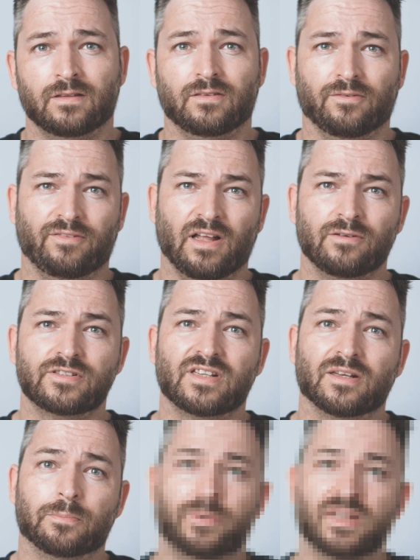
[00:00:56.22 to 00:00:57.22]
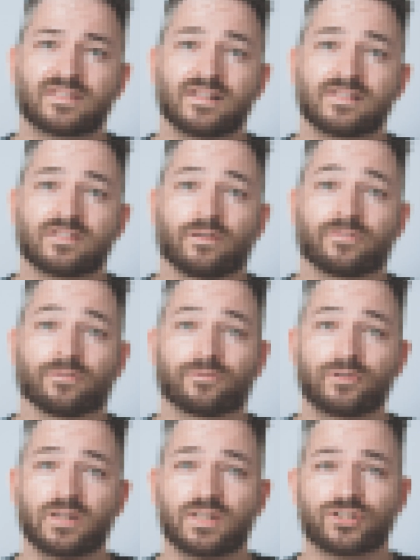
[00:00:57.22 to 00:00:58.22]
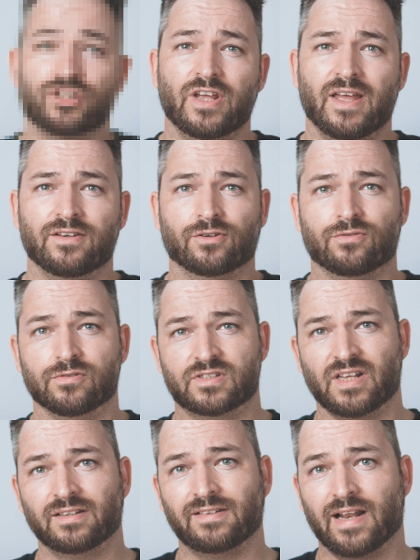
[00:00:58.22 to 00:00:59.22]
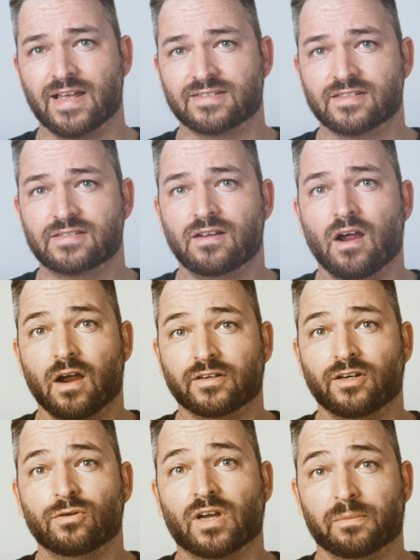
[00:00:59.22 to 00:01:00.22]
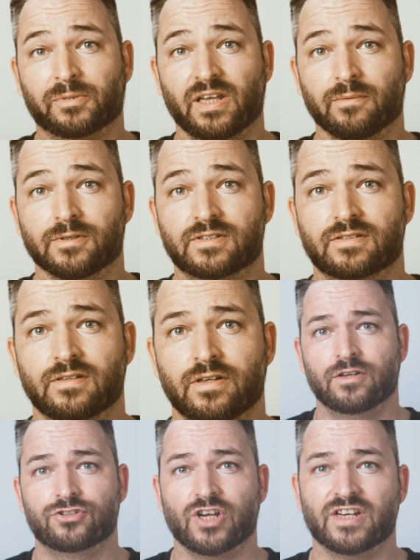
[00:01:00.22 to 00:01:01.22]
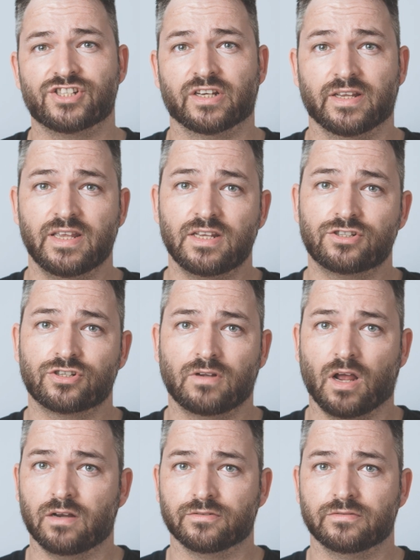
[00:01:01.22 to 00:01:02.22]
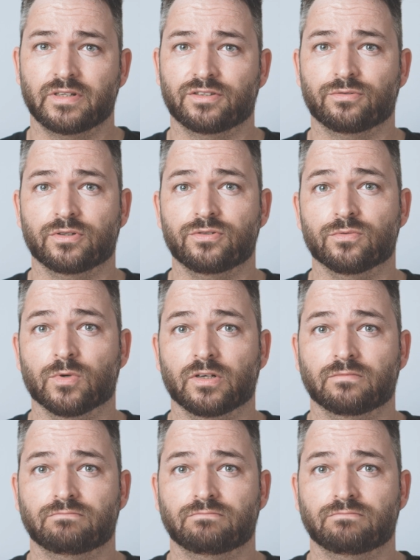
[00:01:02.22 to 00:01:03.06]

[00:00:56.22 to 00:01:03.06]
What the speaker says: The flowers are the pixels of your footage and your cool sunglasses are the lookup tables, changing each color into a new one.